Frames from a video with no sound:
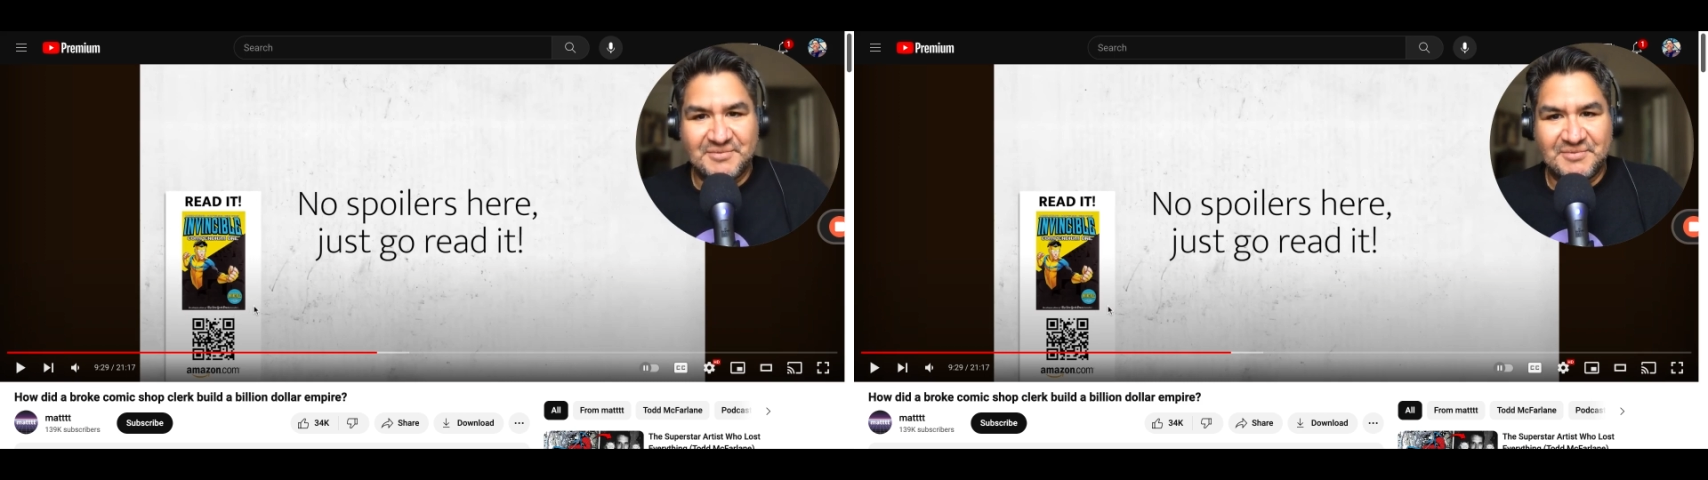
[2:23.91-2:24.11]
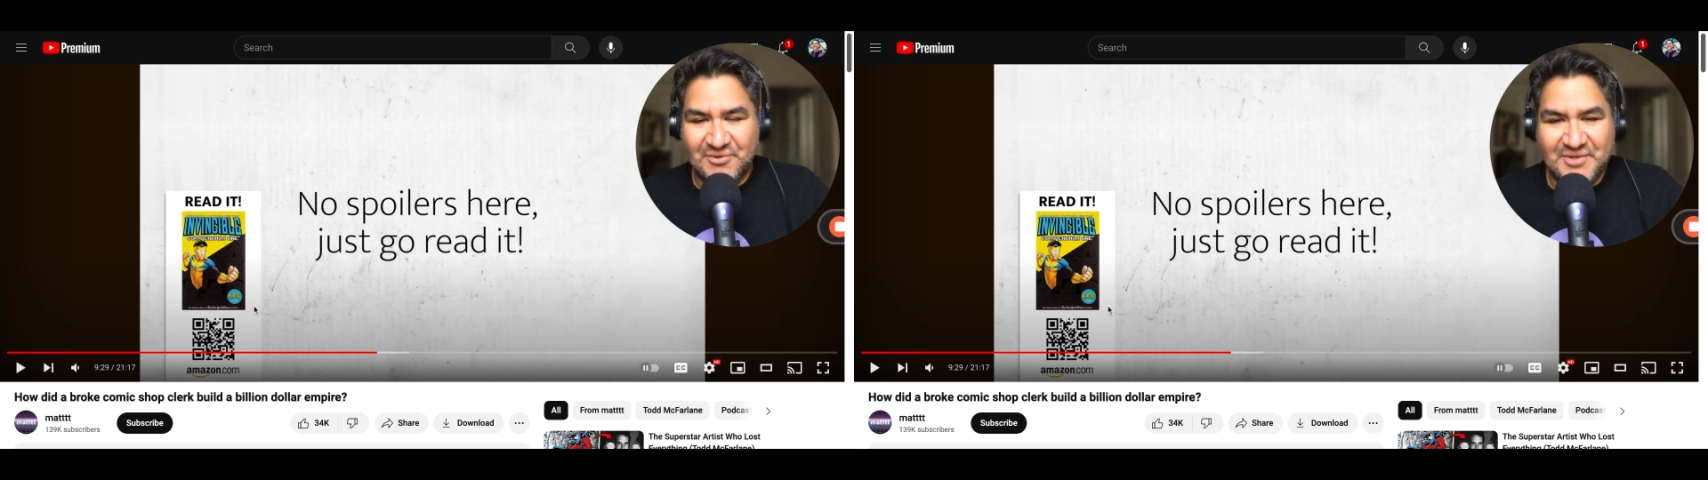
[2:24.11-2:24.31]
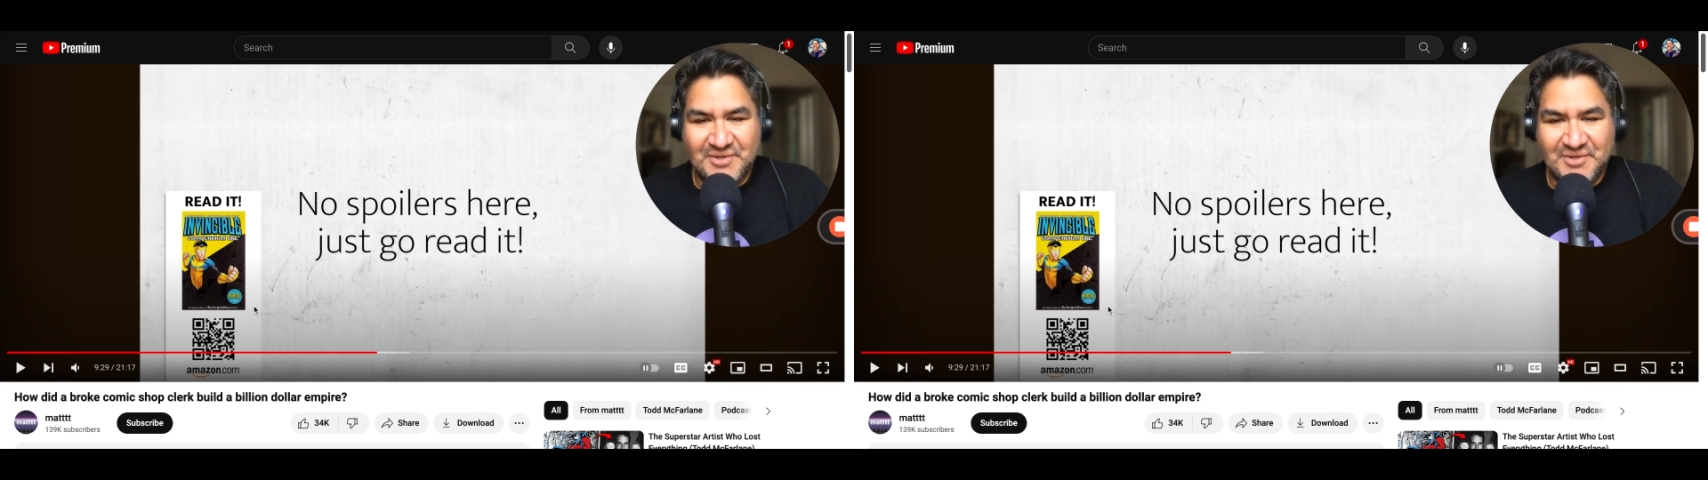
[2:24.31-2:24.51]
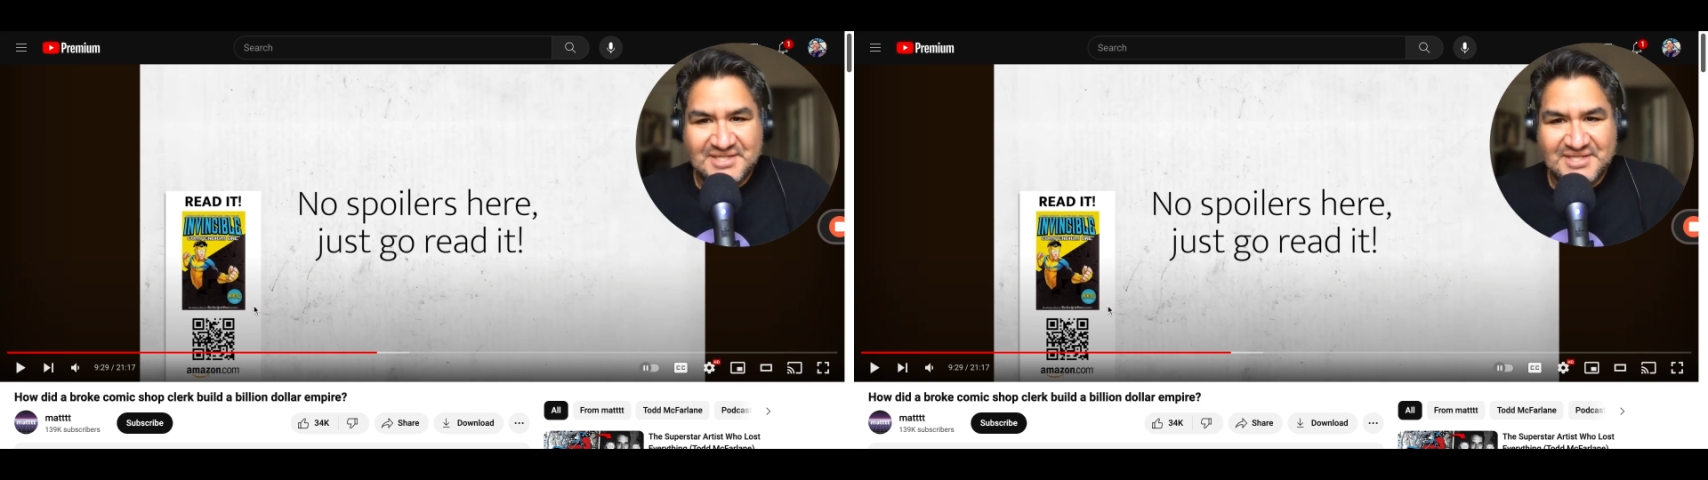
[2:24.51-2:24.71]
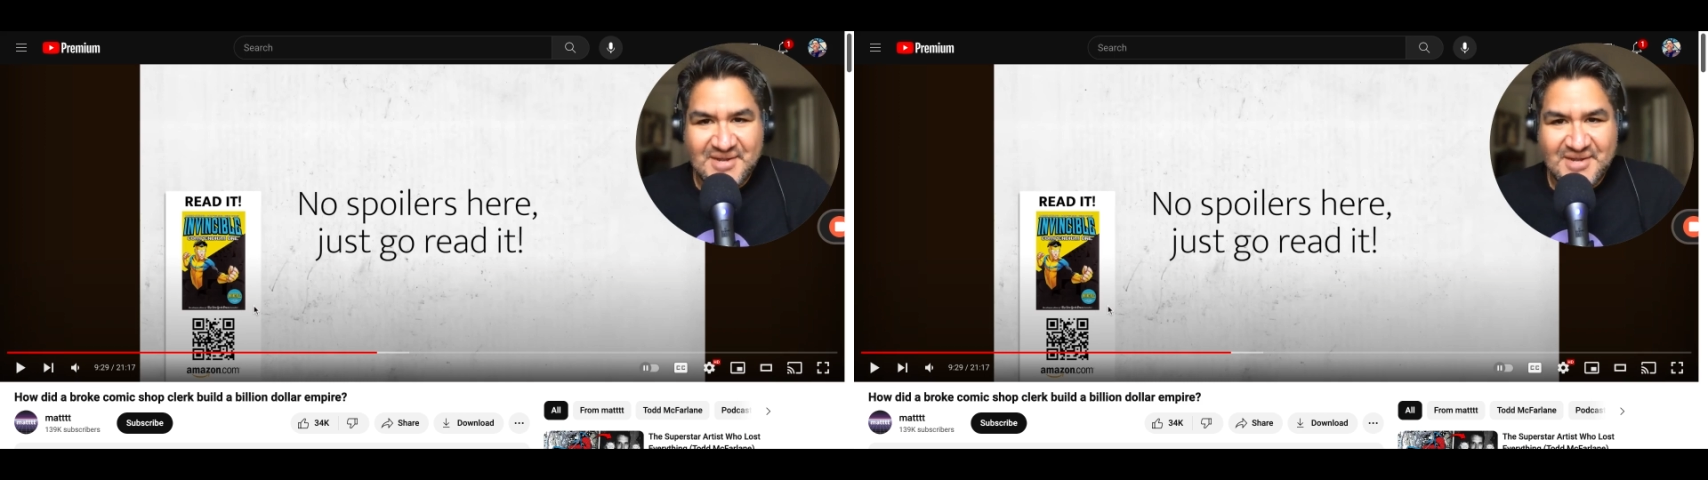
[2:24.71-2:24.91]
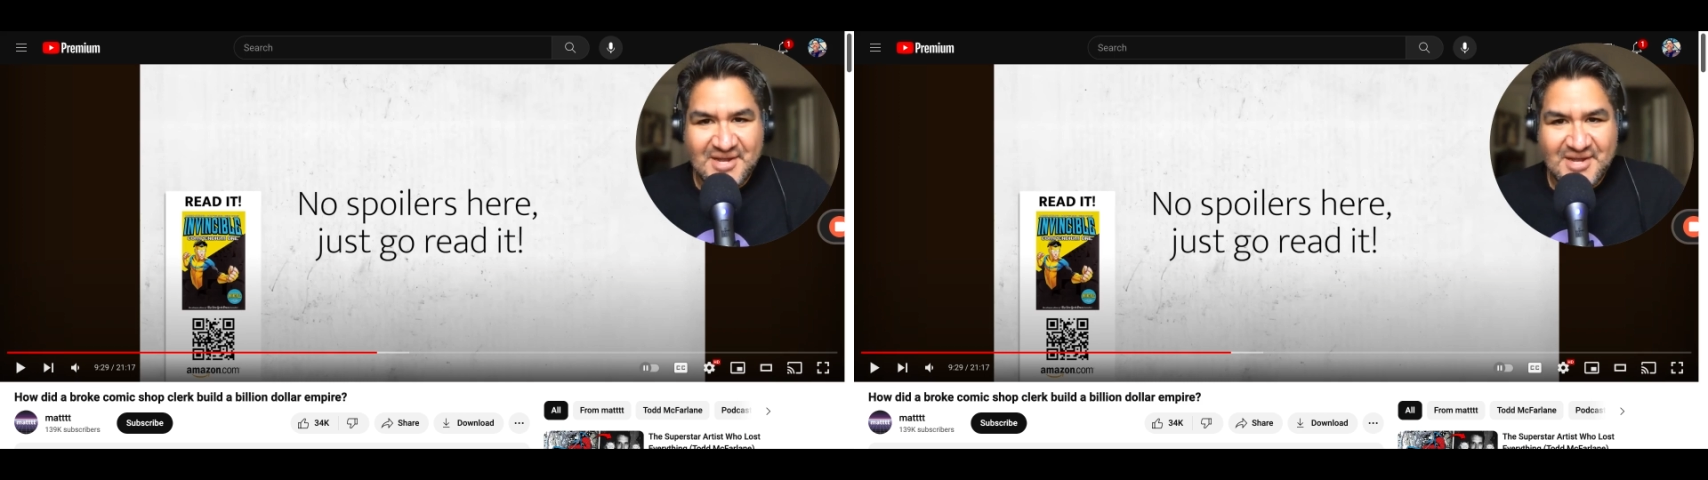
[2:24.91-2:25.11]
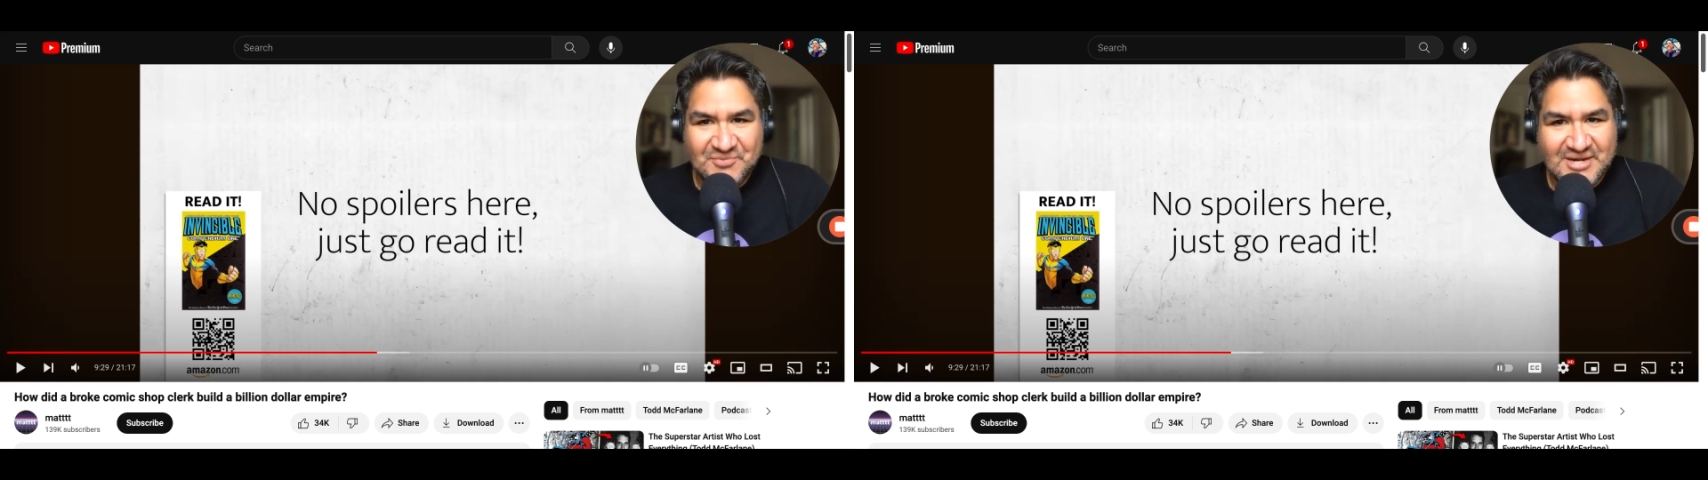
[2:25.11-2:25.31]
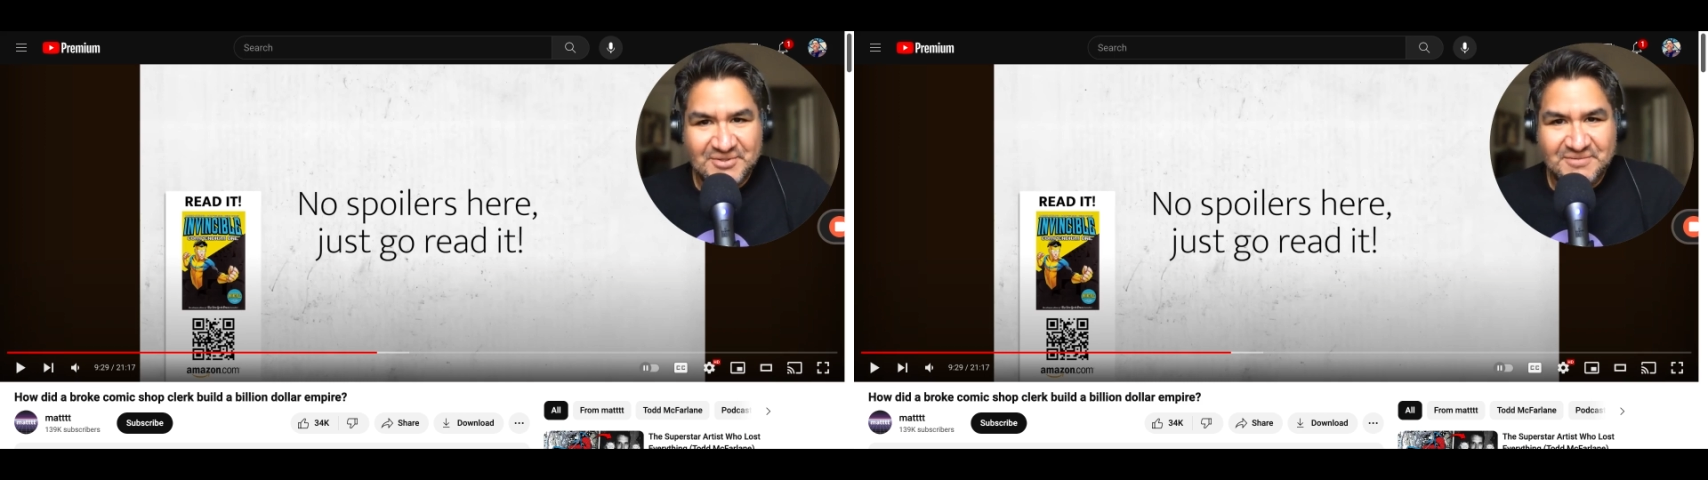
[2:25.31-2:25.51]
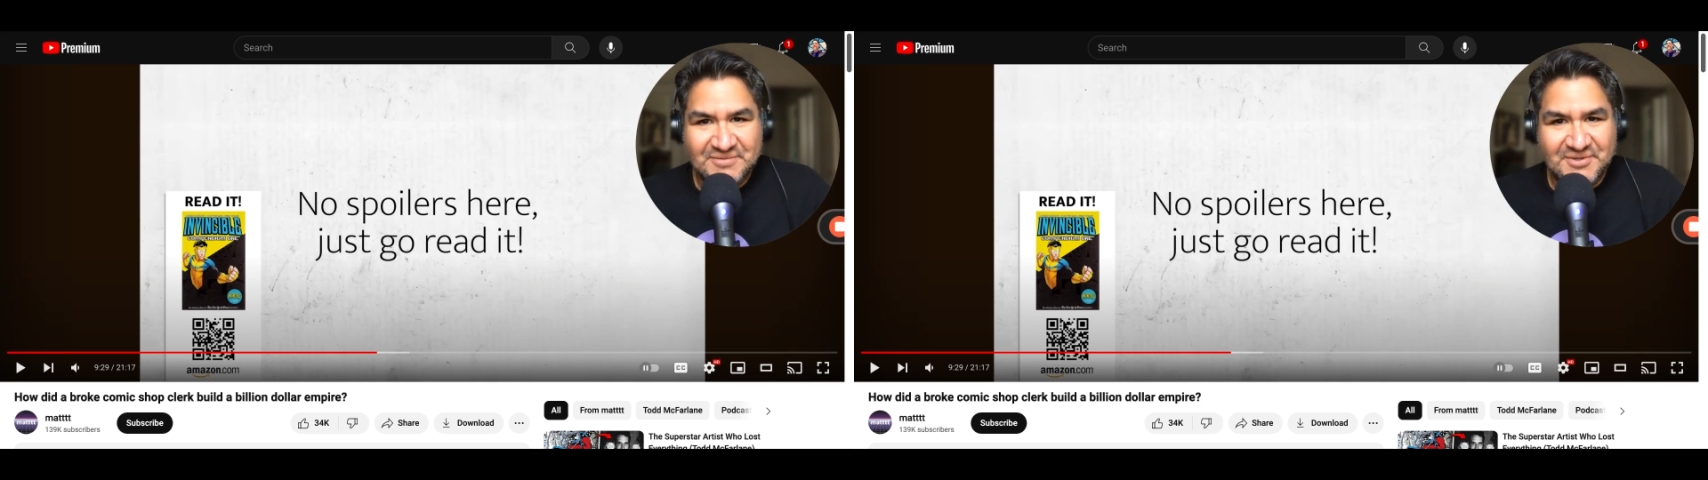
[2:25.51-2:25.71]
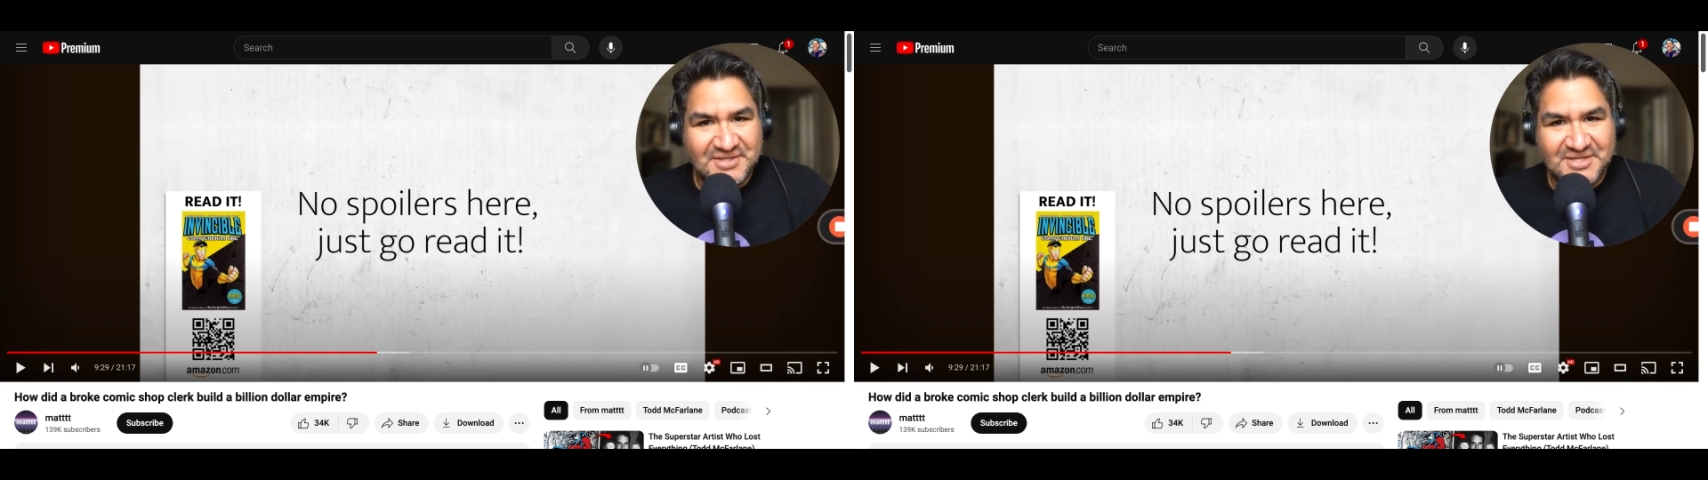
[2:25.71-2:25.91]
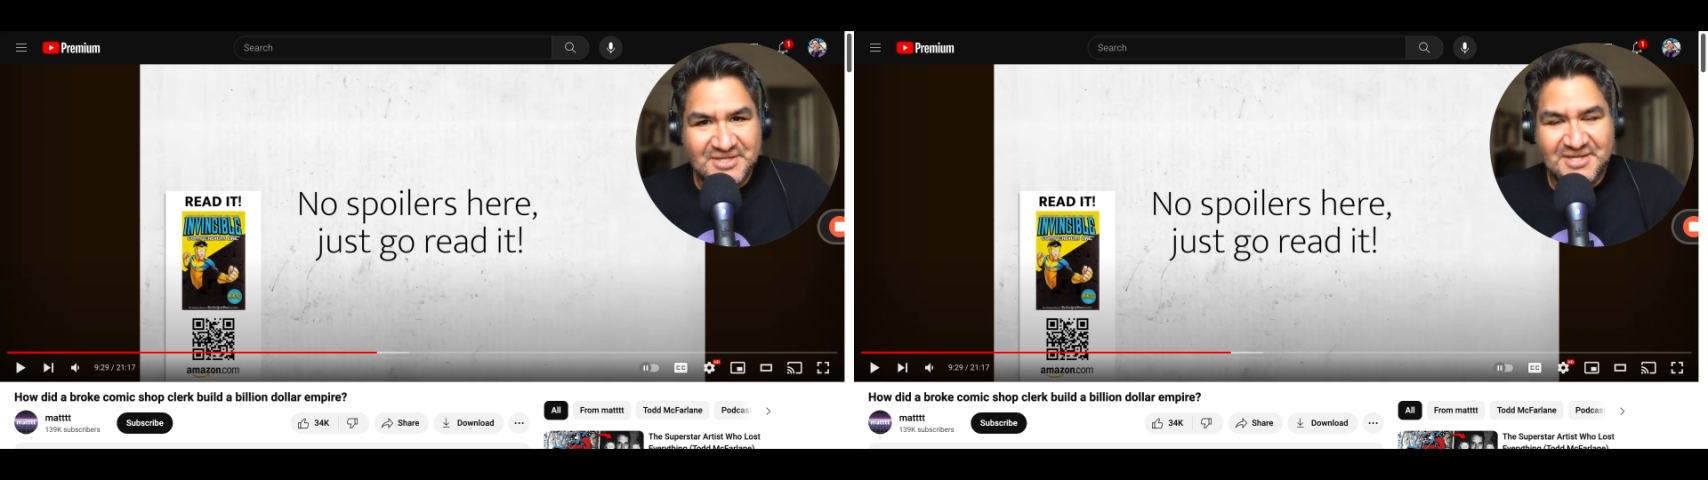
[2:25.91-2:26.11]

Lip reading: You're going 60 miles per hour in the road and then you hit